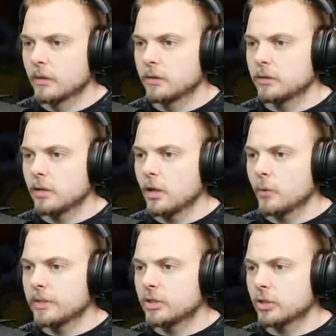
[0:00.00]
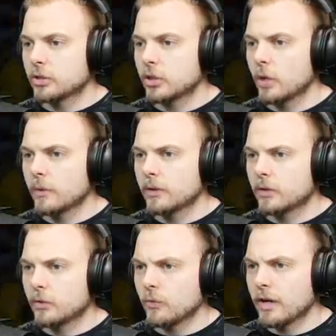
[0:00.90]
So we just go and
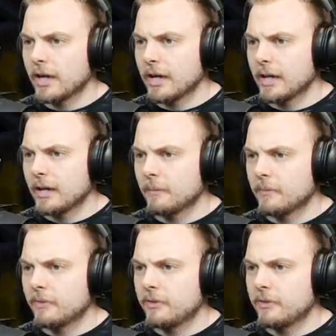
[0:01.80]
grab